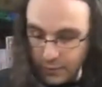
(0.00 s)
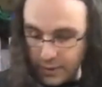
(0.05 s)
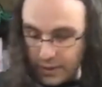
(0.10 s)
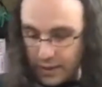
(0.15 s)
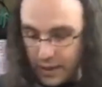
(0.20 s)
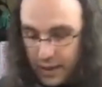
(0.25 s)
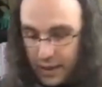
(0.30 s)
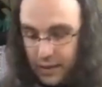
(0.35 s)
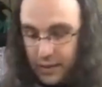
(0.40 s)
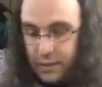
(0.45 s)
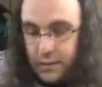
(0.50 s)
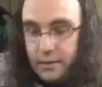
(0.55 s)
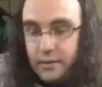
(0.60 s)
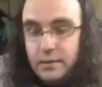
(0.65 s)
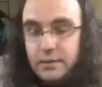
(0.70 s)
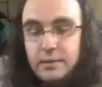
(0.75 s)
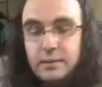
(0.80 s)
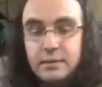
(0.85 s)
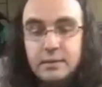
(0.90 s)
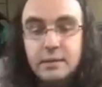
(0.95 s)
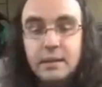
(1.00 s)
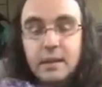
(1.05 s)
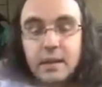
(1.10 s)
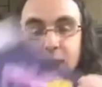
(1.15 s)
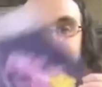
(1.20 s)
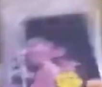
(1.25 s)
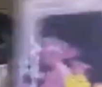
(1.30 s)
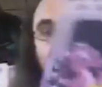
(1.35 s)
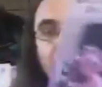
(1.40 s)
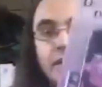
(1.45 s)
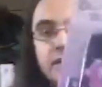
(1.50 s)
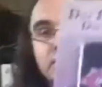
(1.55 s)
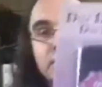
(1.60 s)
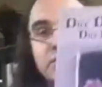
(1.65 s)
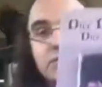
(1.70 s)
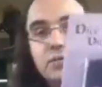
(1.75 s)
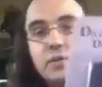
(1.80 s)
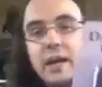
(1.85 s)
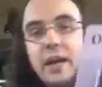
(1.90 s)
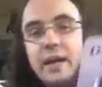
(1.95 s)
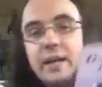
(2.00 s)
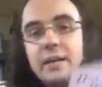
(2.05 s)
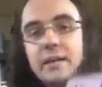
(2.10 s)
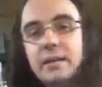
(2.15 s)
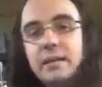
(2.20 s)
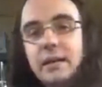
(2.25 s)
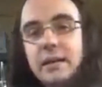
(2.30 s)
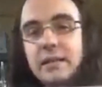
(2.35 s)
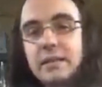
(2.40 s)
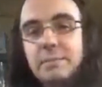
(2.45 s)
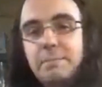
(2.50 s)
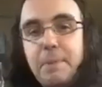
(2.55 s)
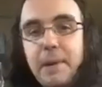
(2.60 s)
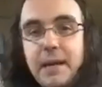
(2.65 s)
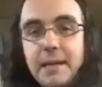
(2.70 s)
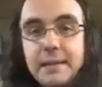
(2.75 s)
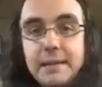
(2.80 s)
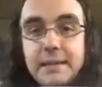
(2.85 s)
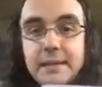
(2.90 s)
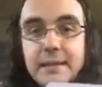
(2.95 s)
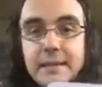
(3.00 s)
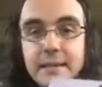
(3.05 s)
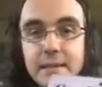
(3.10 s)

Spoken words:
We got a dragon dice bag. Isn't